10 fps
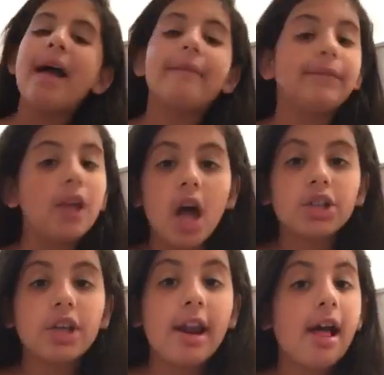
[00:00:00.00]
my
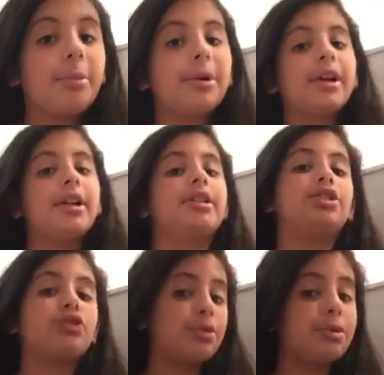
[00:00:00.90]
vlog channel. I'll put it in the
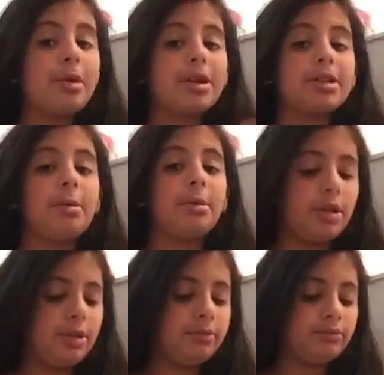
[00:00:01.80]
description box down
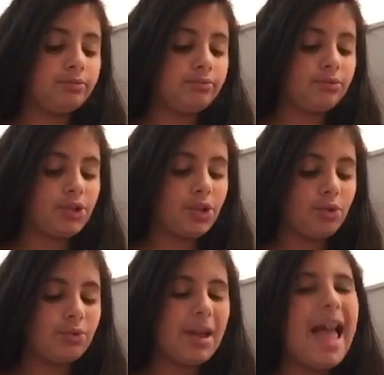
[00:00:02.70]
below.
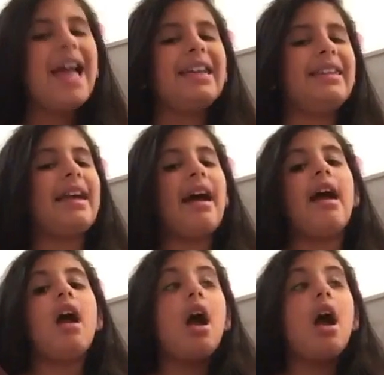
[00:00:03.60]
So, yeah,